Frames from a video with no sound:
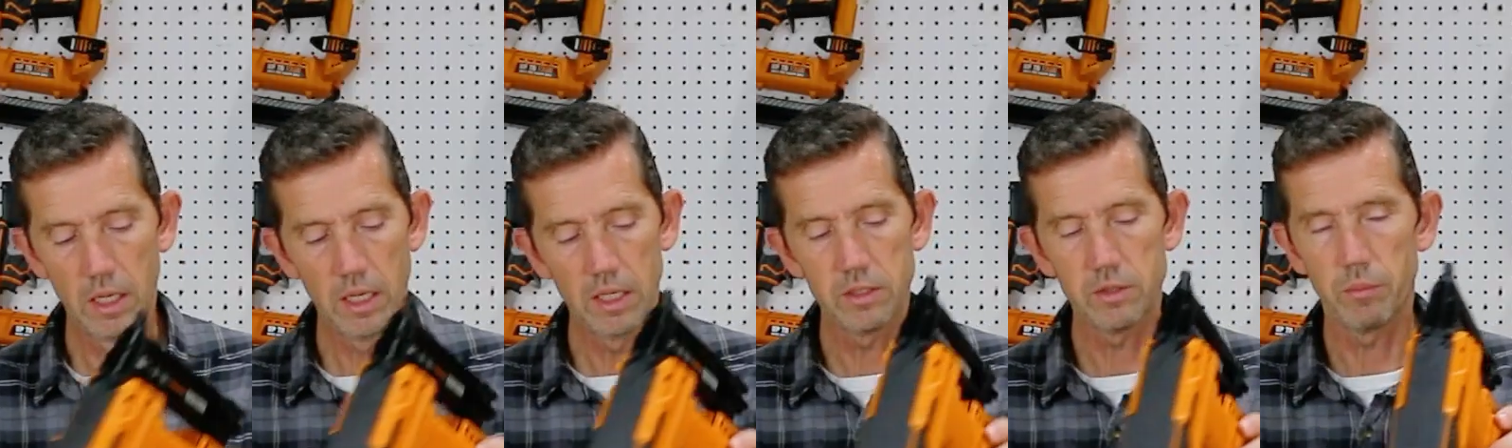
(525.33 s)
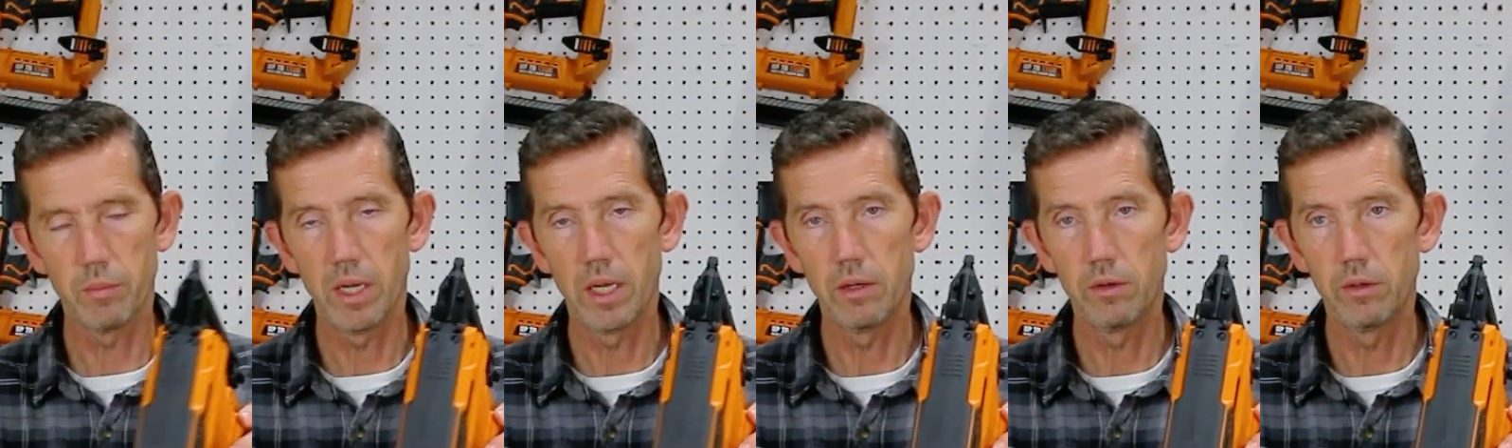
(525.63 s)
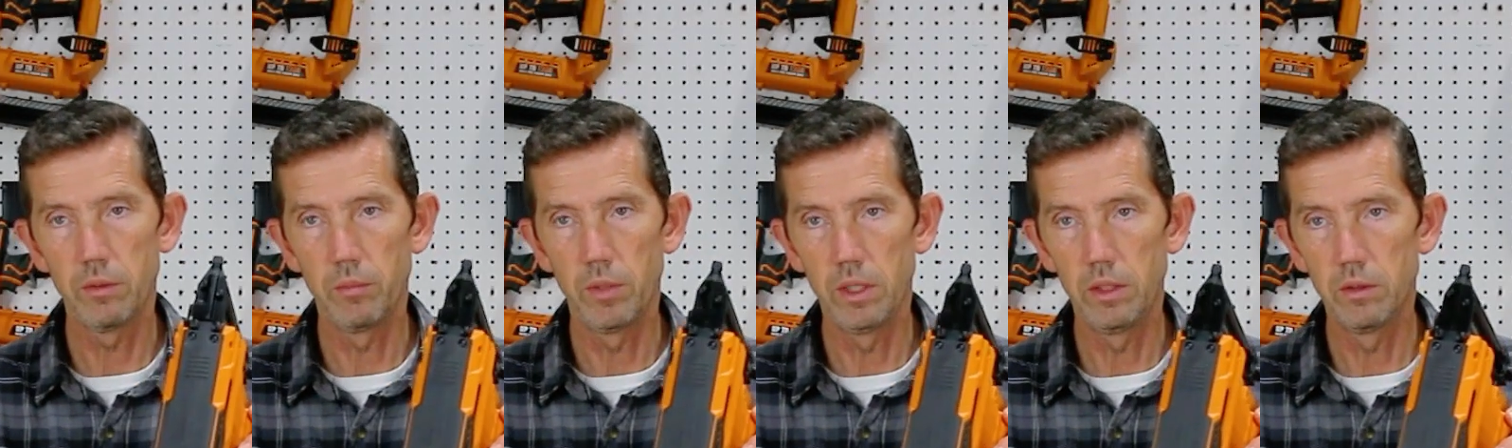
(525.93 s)
Has a
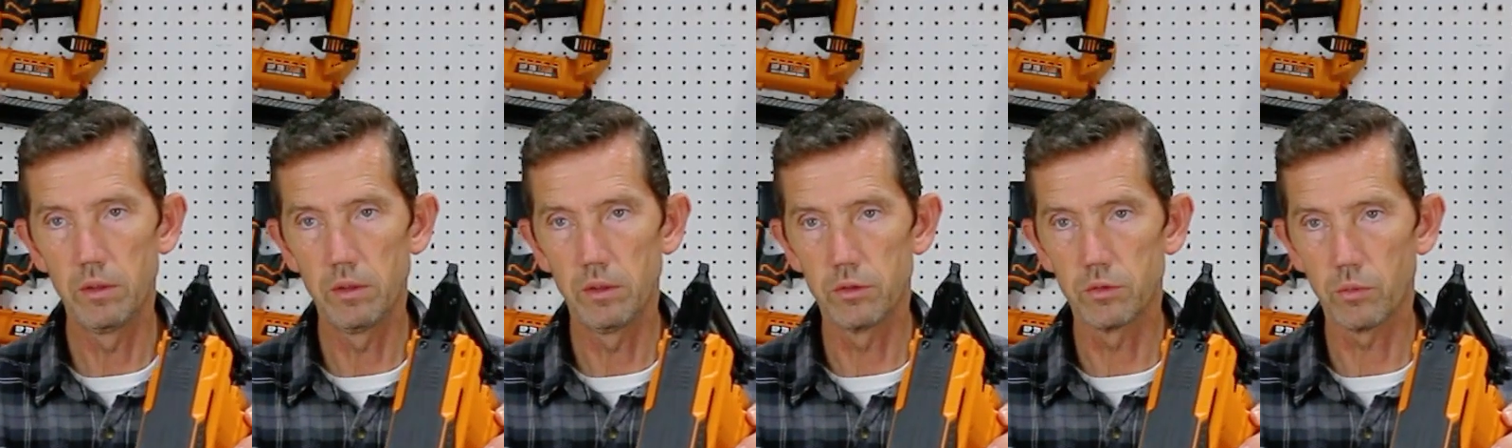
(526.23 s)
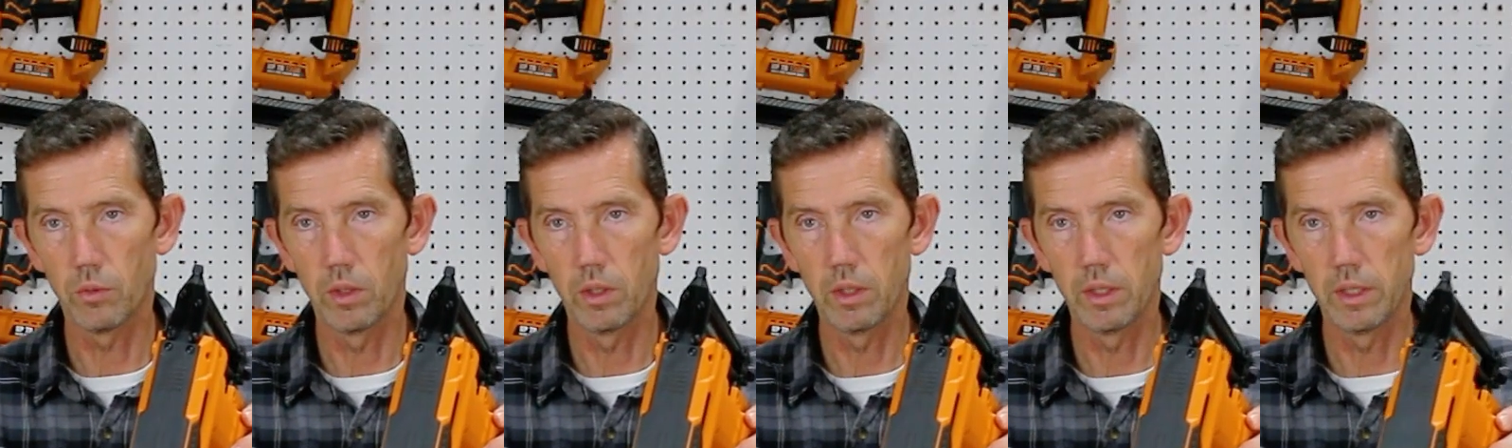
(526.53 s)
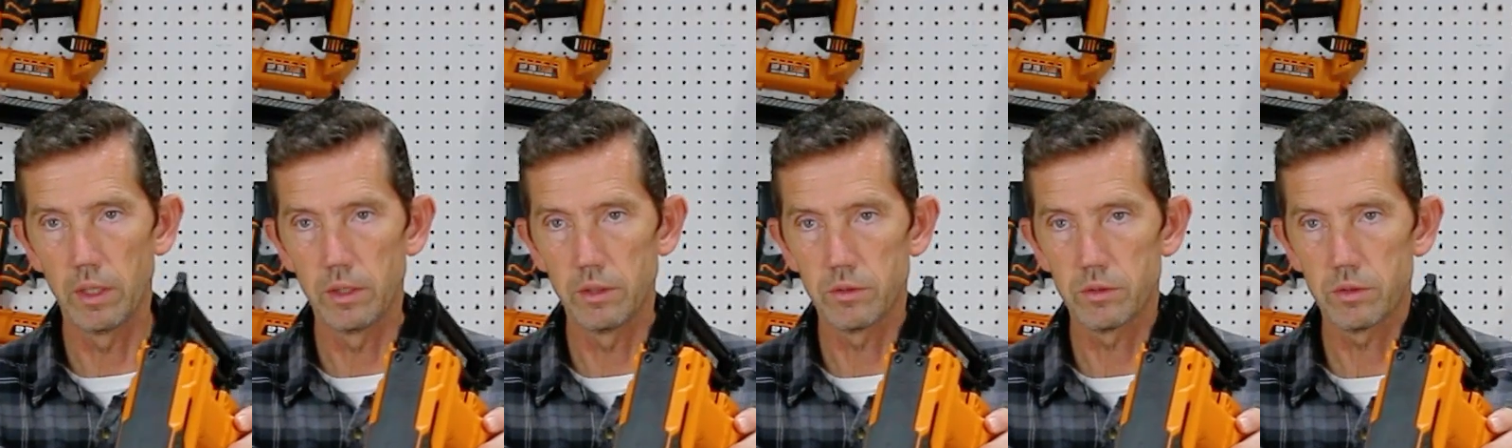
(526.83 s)
battery meter as well
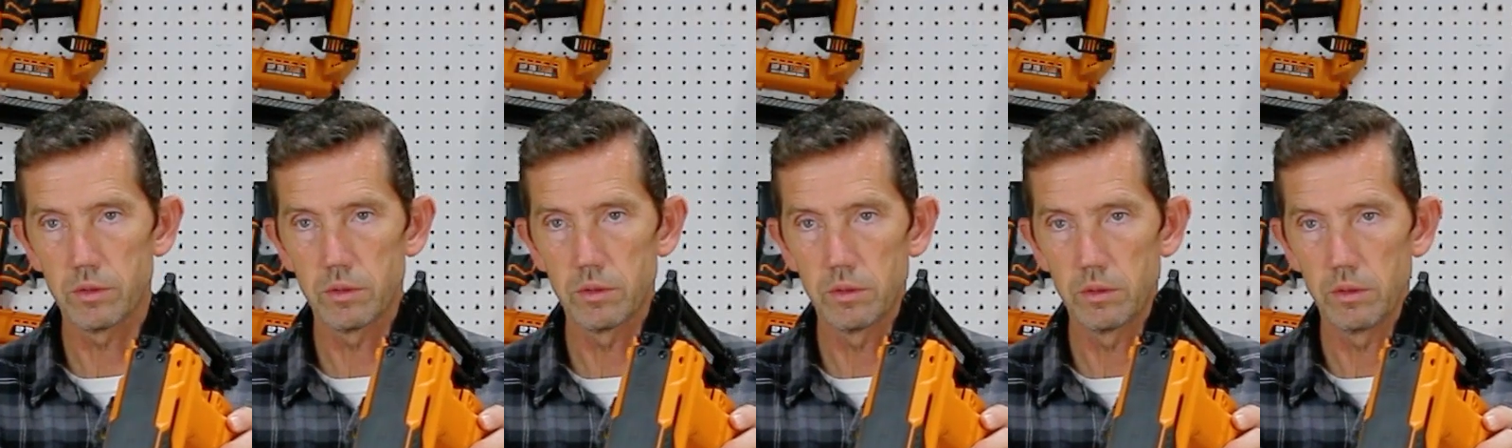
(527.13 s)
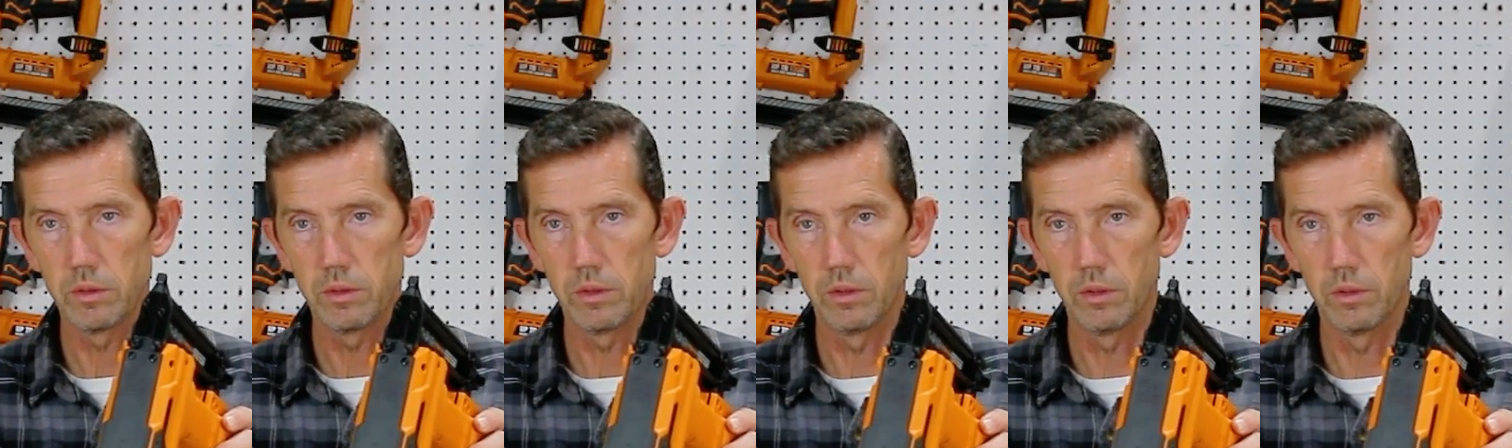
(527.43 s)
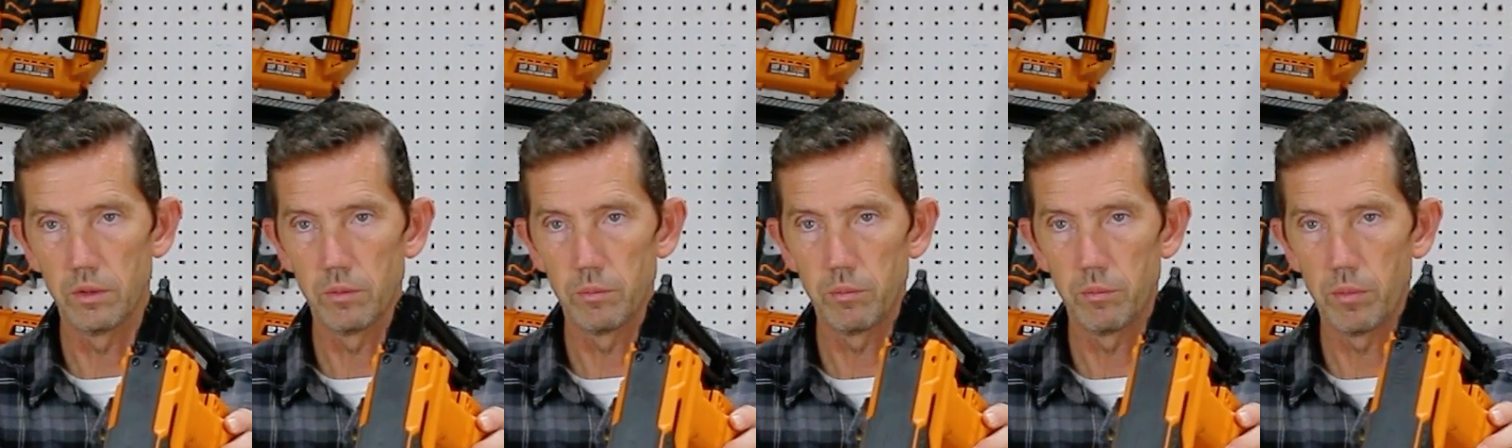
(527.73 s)
as
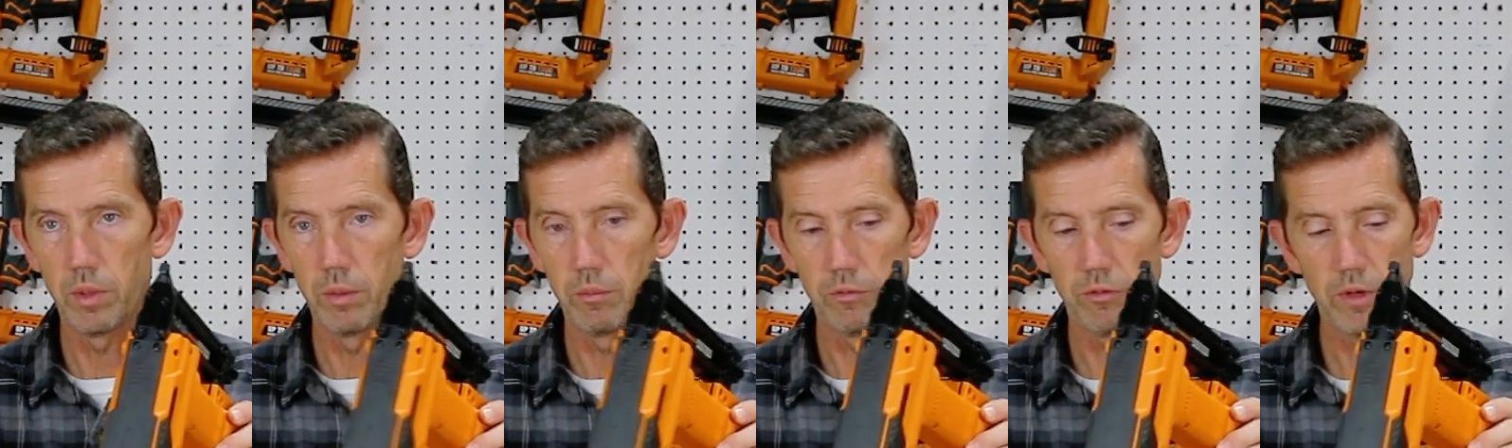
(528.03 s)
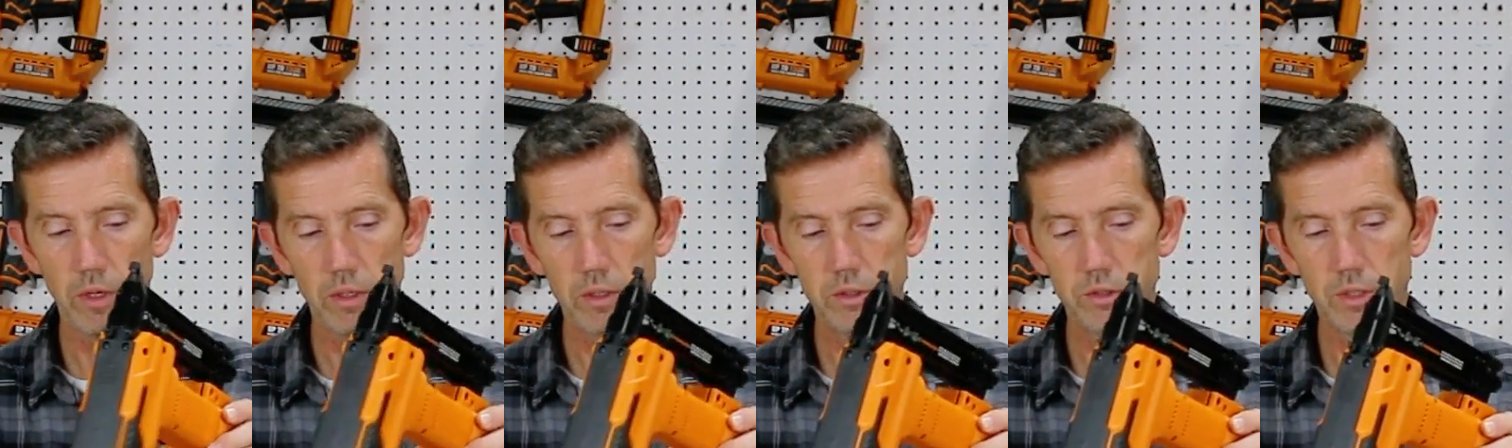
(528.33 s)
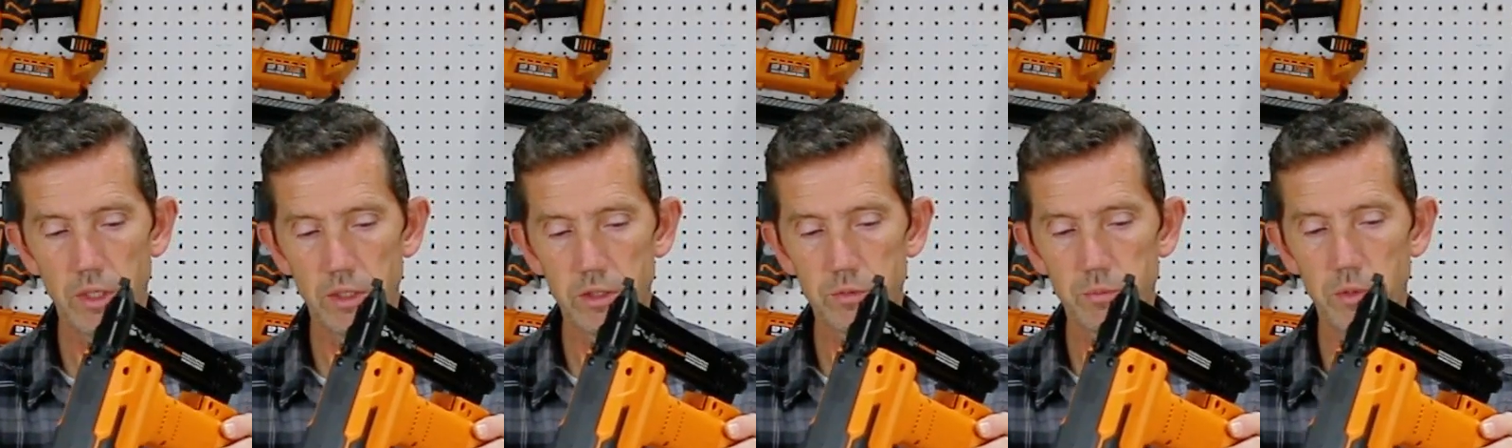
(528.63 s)
your bump fire
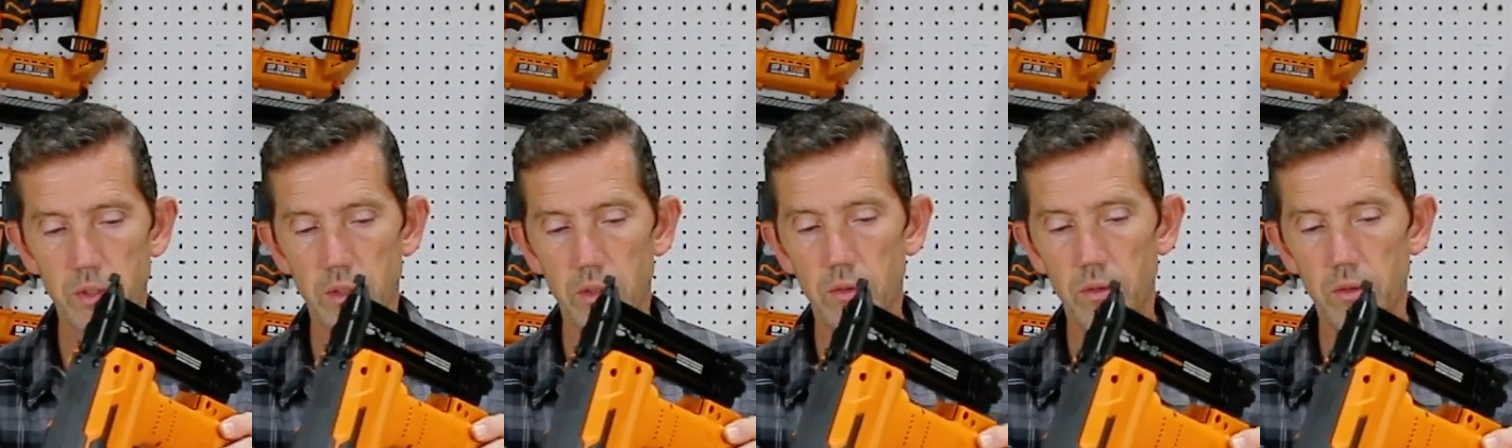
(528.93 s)
adjustment.